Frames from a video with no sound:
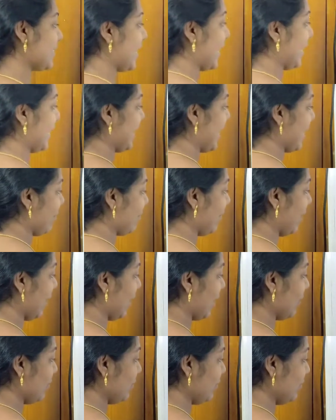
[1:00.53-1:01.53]
and
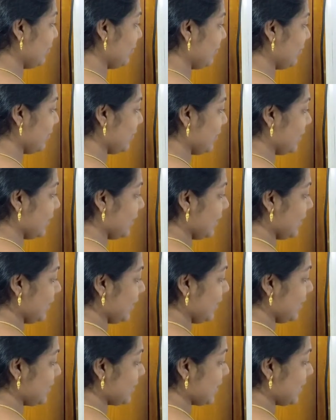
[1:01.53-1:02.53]
above these